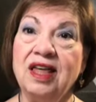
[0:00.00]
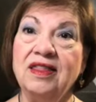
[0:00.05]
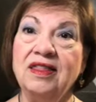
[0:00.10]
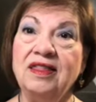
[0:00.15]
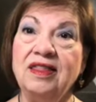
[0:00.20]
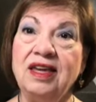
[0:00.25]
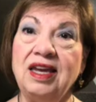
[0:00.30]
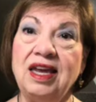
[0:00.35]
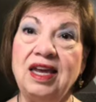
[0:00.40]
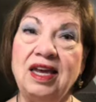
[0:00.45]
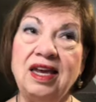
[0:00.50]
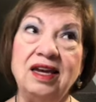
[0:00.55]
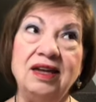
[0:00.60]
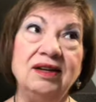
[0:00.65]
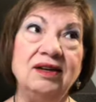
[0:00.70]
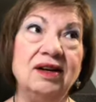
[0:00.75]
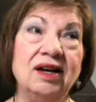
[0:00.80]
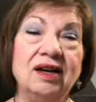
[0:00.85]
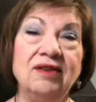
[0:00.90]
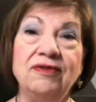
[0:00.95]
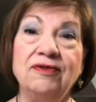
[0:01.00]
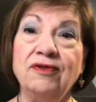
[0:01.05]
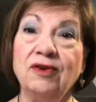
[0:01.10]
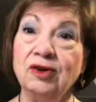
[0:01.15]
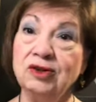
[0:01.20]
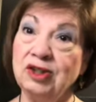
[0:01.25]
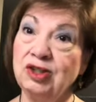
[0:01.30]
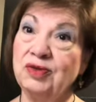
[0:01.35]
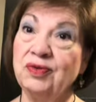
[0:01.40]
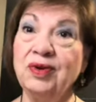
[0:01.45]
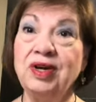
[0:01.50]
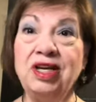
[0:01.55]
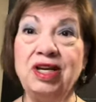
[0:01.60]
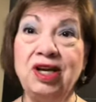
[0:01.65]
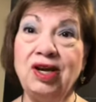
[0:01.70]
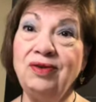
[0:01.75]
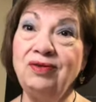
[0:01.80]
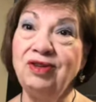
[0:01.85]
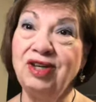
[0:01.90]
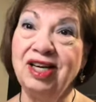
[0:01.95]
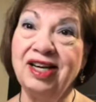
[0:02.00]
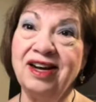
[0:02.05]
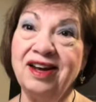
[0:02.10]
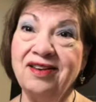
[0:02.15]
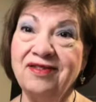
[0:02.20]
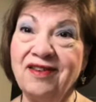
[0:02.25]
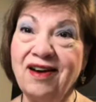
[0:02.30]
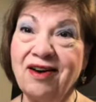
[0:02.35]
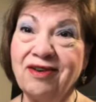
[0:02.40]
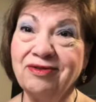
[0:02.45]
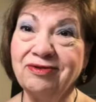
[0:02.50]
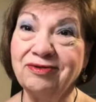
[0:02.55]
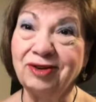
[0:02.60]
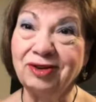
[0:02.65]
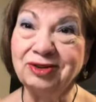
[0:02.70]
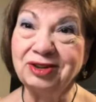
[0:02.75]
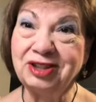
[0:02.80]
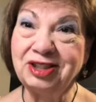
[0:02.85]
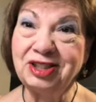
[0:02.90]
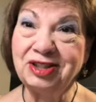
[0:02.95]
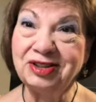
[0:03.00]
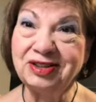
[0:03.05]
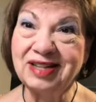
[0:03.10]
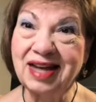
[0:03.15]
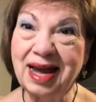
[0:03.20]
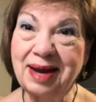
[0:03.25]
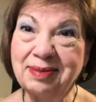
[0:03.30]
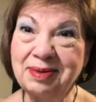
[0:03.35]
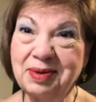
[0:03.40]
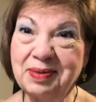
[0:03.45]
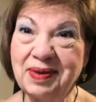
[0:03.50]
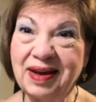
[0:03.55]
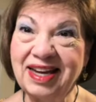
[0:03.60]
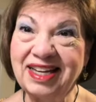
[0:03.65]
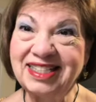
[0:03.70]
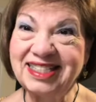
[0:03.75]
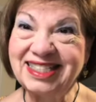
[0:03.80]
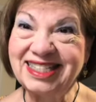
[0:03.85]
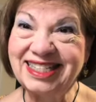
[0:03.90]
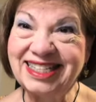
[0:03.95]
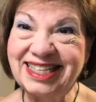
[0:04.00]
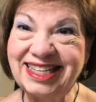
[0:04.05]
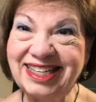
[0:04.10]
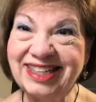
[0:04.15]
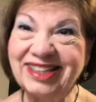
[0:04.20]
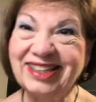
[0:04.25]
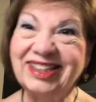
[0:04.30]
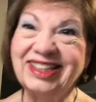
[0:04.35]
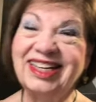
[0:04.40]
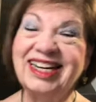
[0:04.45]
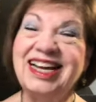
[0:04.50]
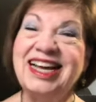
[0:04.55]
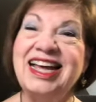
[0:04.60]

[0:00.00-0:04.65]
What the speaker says: the first reunion of our first year table mates in here.